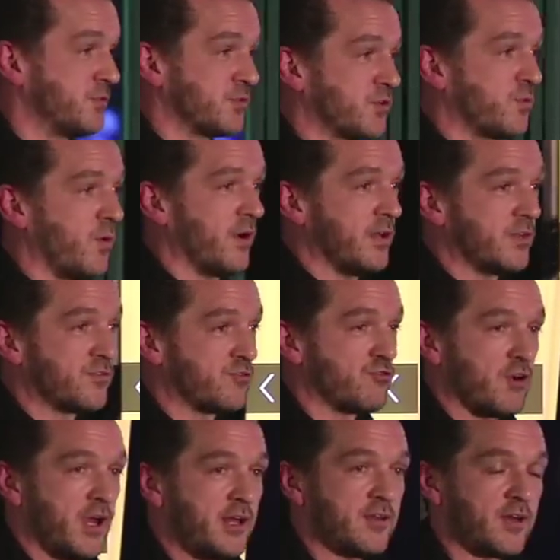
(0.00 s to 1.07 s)
So it's
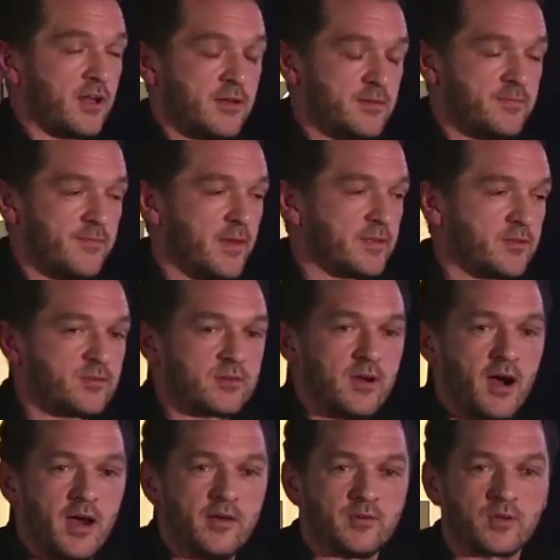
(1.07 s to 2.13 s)
great that
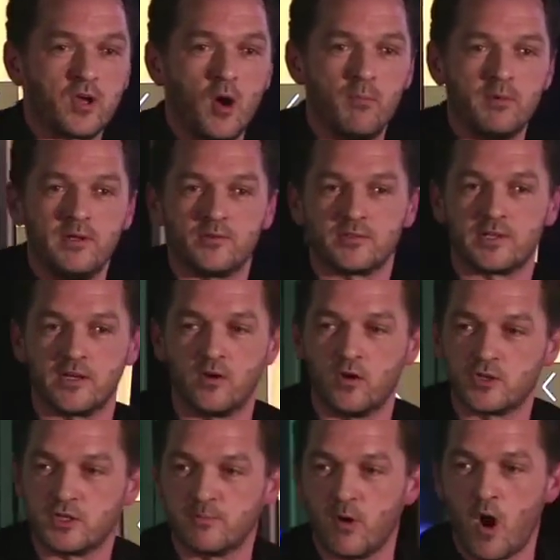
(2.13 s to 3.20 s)
Sky, as a company, as a
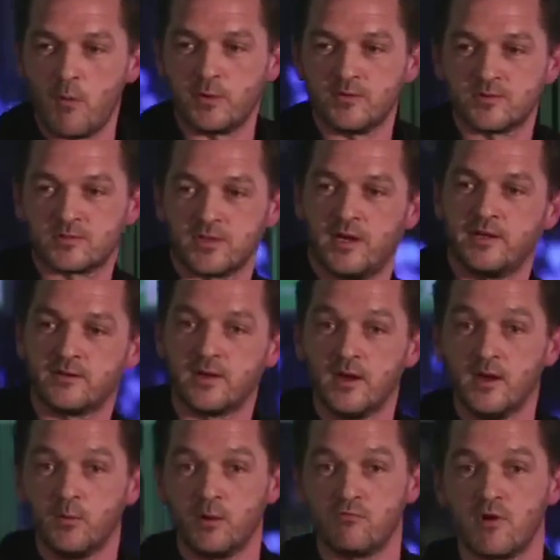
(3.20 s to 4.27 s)
technology department, has said,
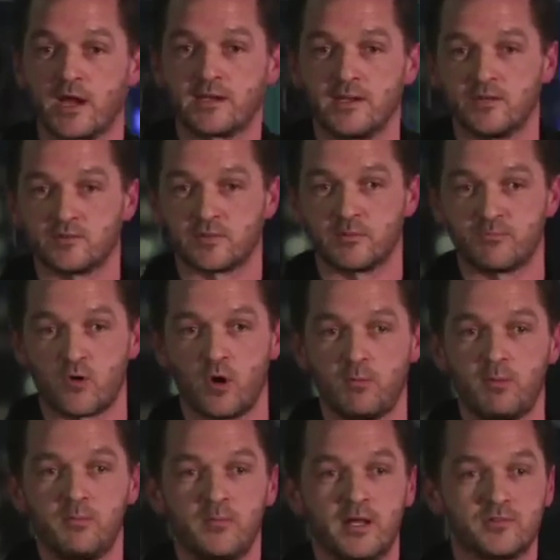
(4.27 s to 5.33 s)
we recognize there's a
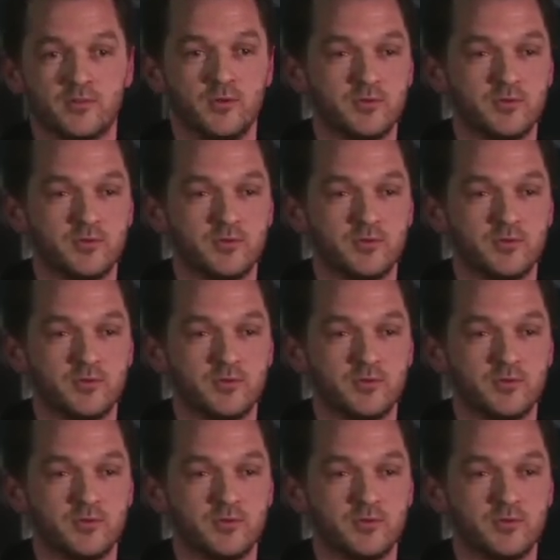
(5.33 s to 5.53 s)
problem, let's